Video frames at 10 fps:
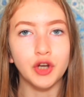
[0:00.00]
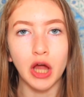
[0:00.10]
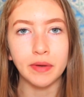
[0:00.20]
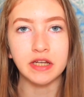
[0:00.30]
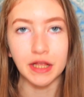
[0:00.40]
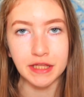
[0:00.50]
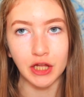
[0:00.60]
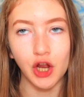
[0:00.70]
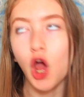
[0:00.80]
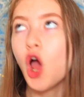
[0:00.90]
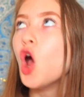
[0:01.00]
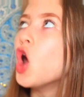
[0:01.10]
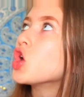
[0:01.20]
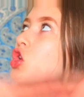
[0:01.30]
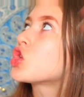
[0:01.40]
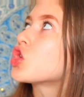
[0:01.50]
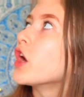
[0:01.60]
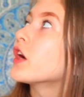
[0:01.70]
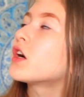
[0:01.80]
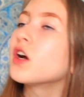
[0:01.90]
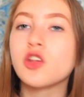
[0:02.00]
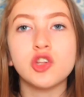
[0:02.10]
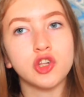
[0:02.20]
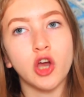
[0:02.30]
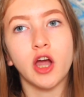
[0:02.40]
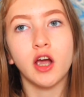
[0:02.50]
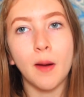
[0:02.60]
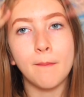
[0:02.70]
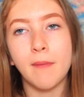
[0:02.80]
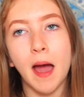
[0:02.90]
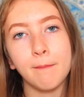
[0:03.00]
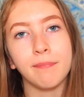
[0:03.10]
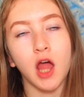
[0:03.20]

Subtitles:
No, he doesn't. Shook, mind